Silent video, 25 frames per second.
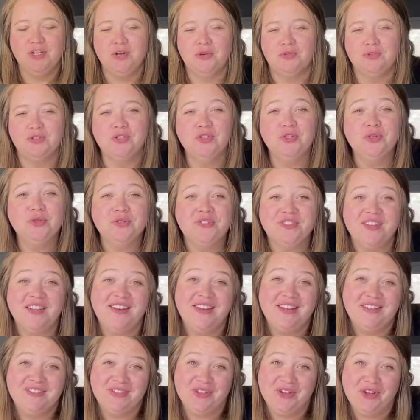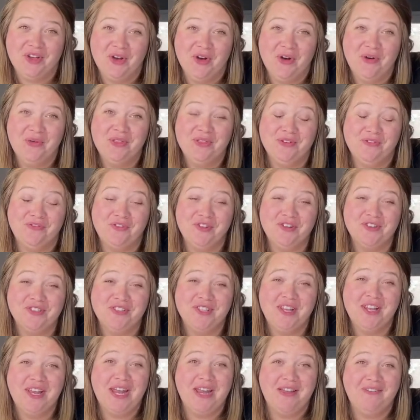know, two Sundays ago, in the first
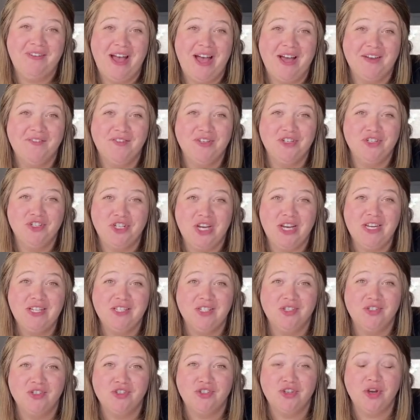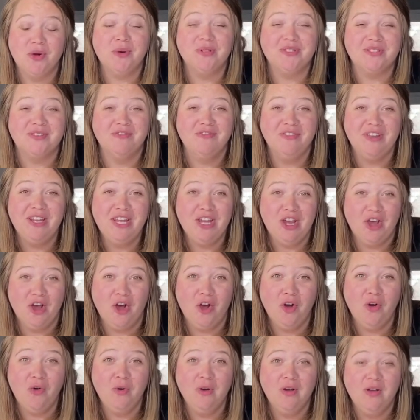Sunday of Advent, Jason showed us a
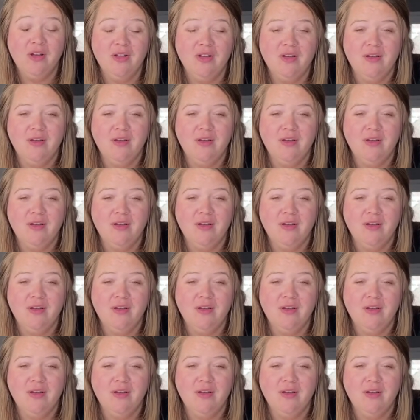video